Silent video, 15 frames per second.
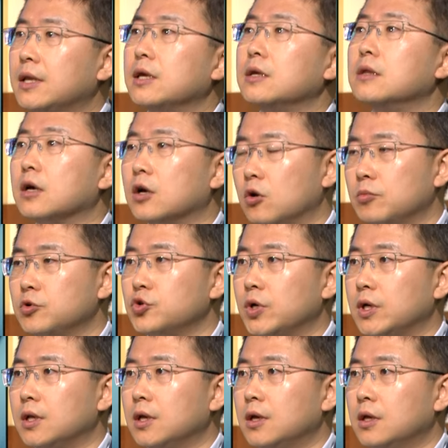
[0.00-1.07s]
in the global
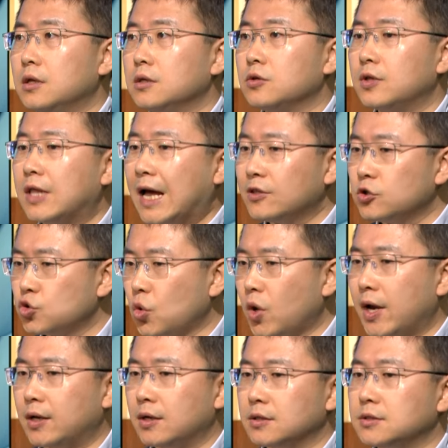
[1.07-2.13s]
trade. So that
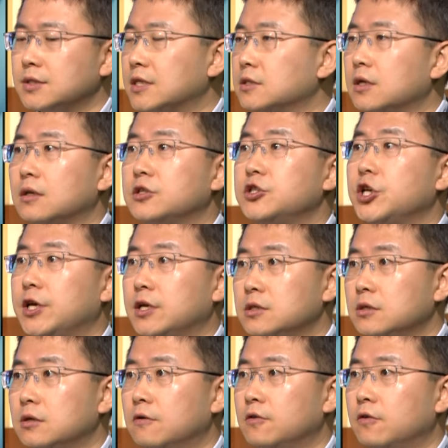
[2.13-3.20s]
trend does not
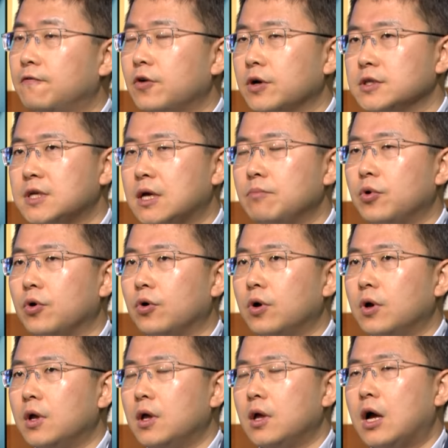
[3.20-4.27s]
change. So for example,
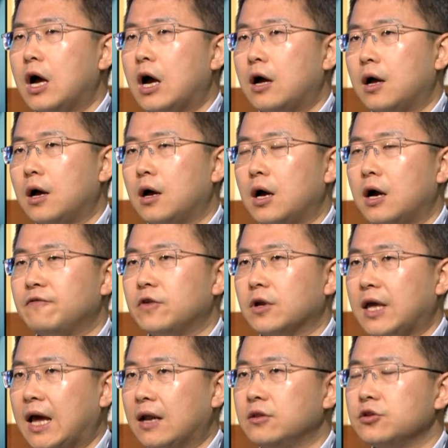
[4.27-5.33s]
after
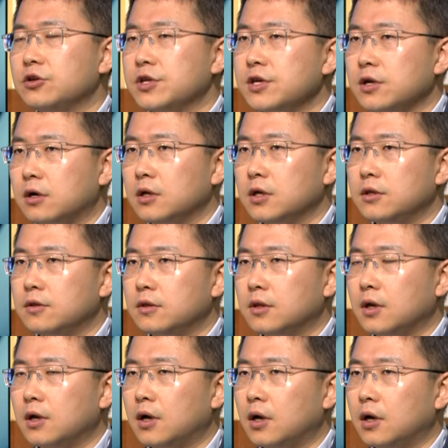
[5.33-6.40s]
calendar year in
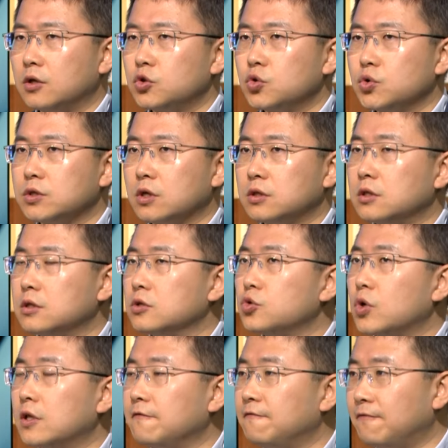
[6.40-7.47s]

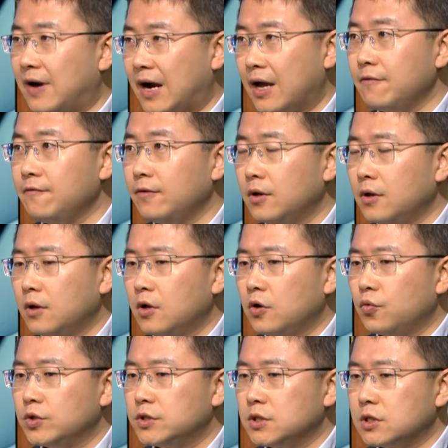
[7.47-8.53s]
2025,
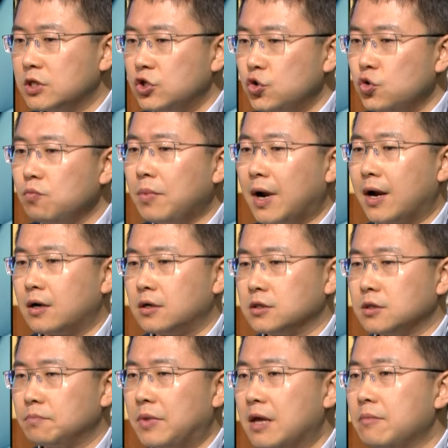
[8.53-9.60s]
we see the new
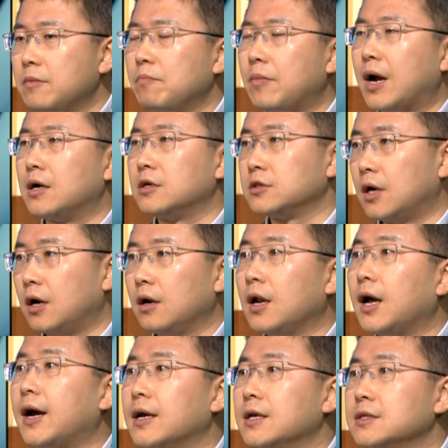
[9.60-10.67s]
buyers, the payment buyers
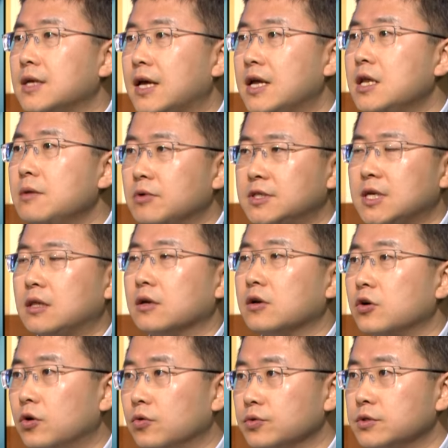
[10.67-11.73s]
online is 80%
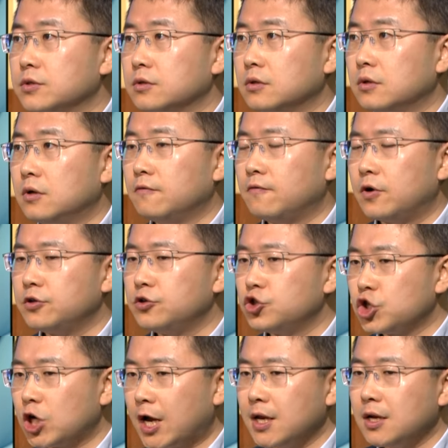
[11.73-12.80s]
growth. But in
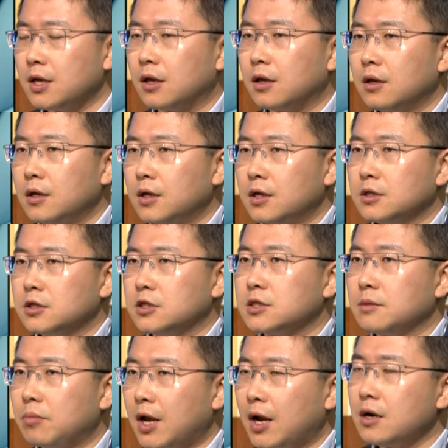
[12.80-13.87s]
China, the
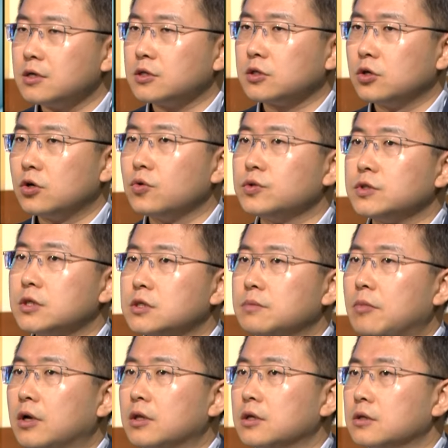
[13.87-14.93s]
suppliers growth is
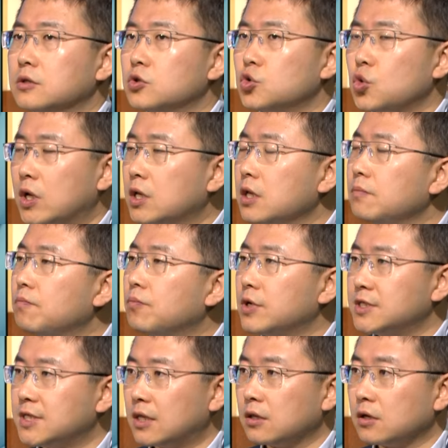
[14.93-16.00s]
about
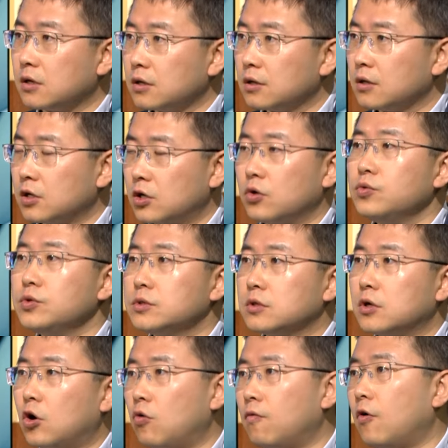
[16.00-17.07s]
20% growth
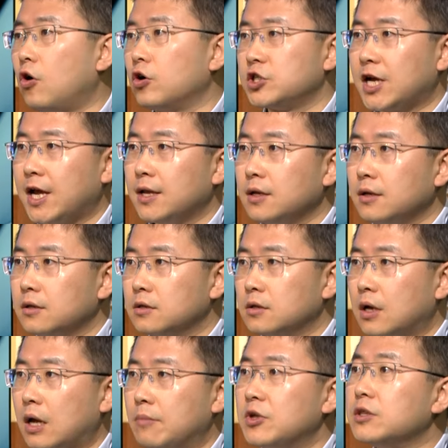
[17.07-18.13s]
overall China.
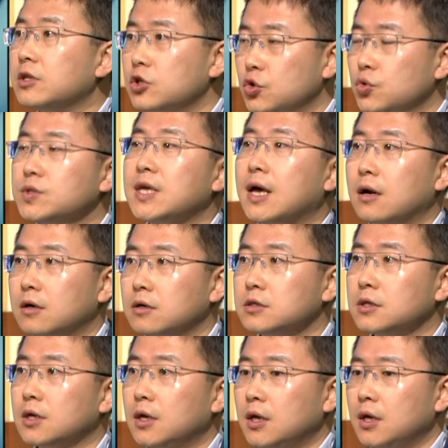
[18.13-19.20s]
I mean the new
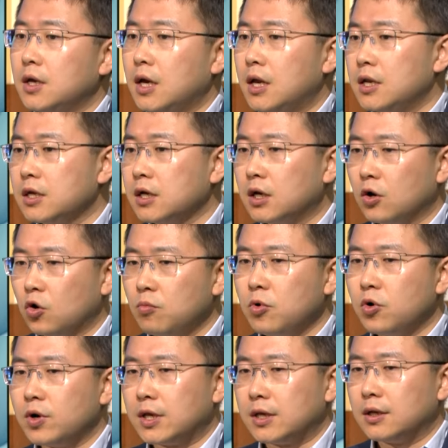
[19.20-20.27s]
sellers. And in
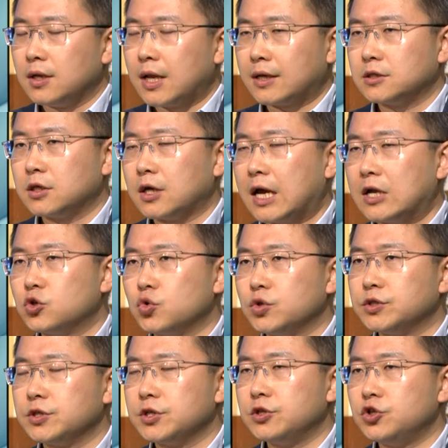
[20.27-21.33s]
globally, like the
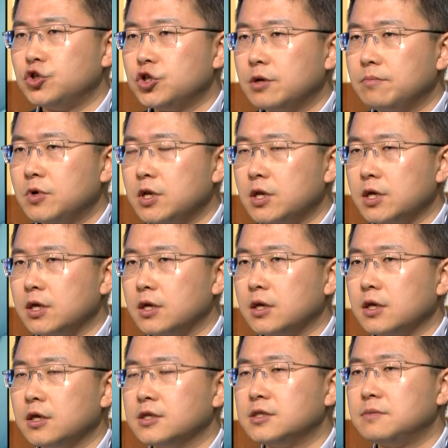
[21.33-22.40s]
countries in Germany,
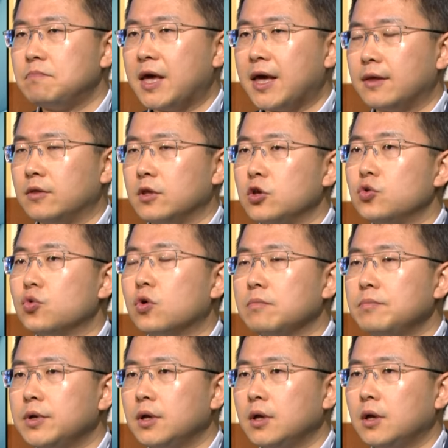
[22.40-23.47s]
in Spain, in
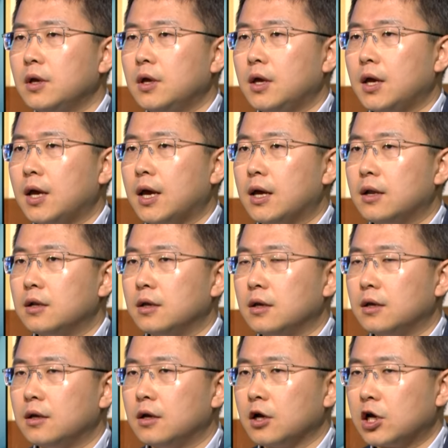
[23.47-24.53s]
Europe,
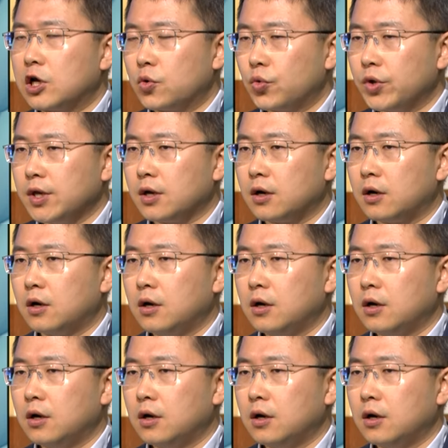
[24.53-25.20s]
and Korea,